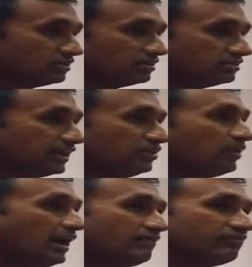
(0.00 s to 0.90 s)
then you
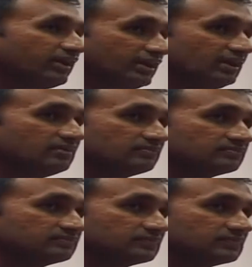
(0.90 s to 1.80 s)
have a
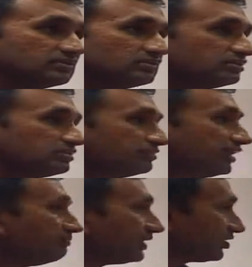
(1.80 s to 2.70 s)
very
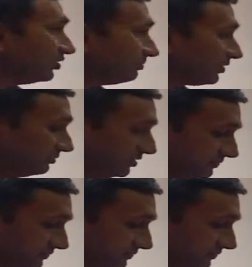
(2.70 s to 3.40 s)
peculiar problem.